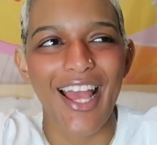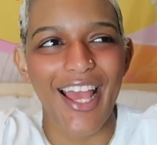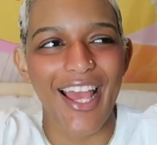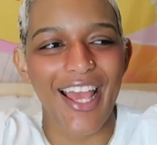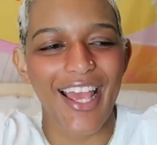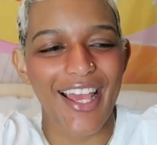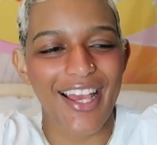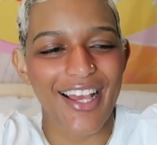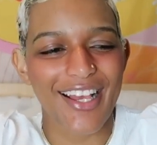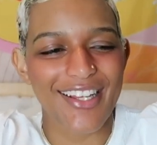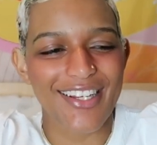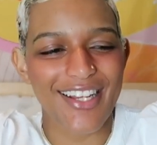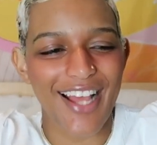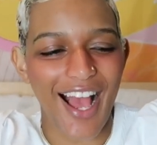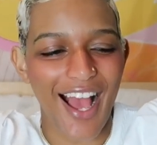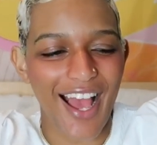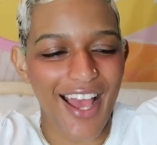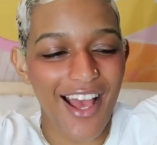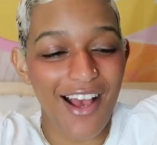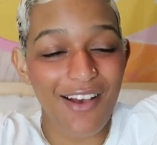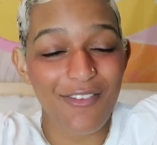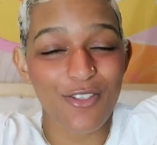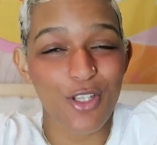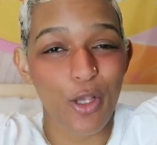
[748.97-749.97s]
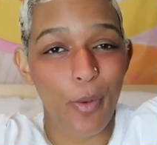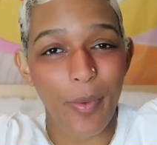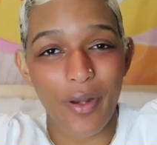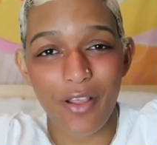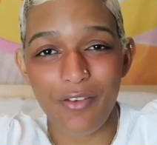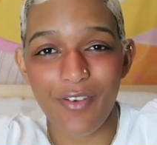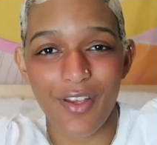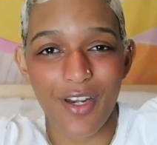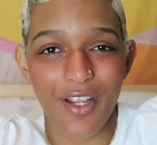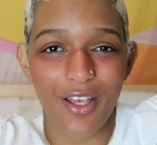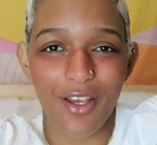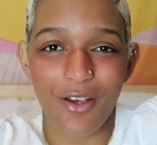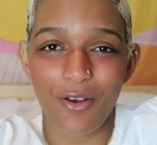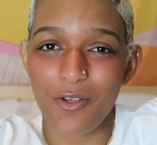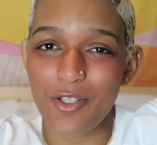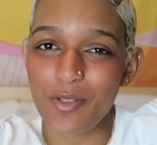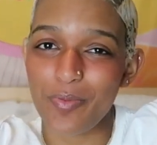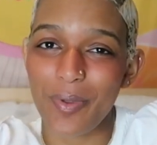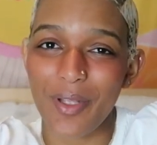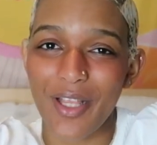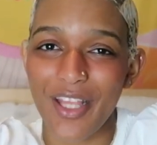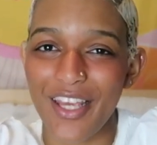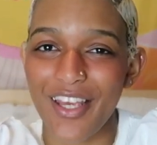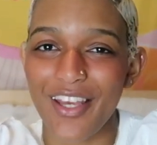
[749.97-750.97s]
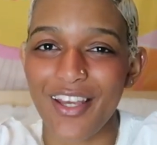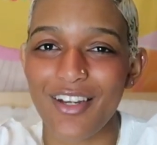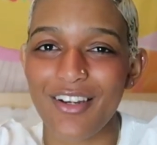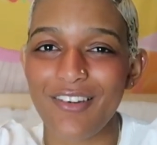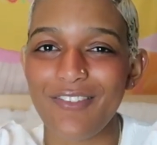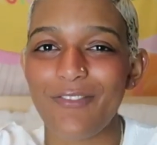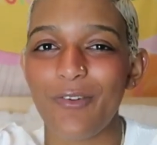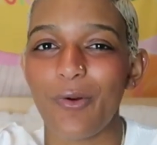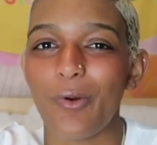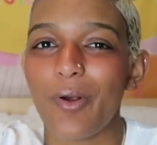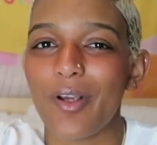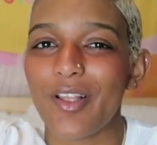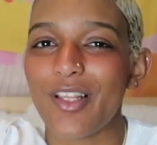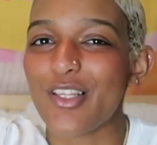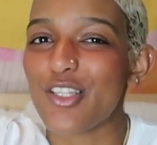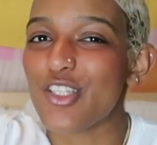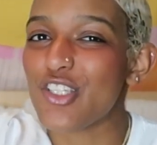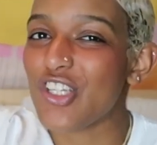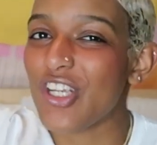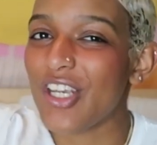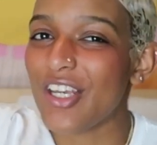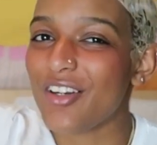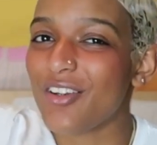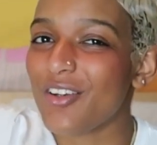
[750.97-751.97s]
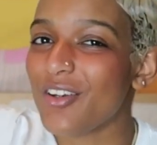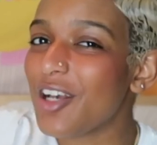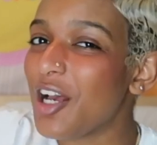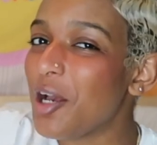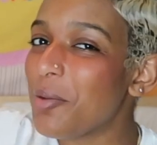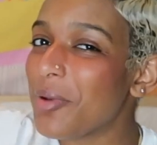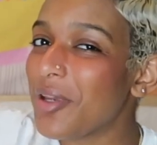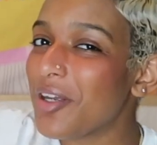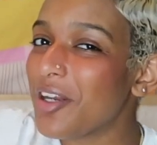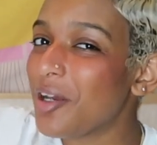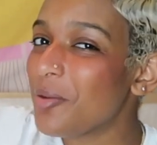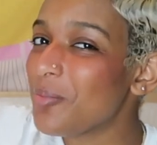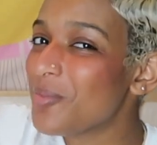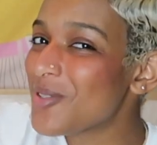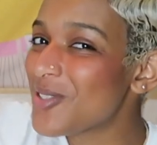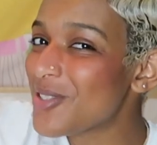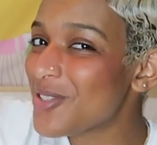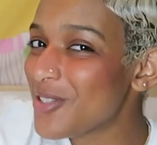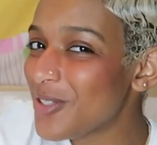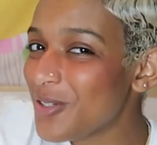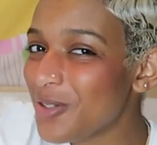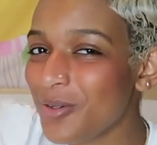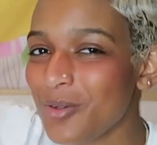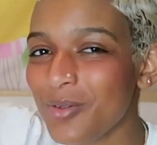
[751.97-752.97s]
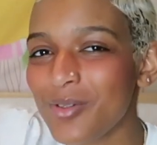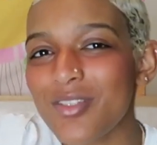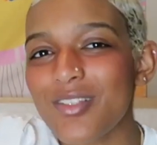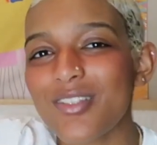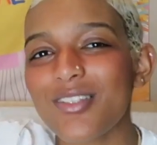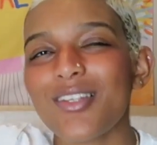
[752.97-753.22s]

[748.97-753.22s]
and I have so many videos planned for this channel coming up soon.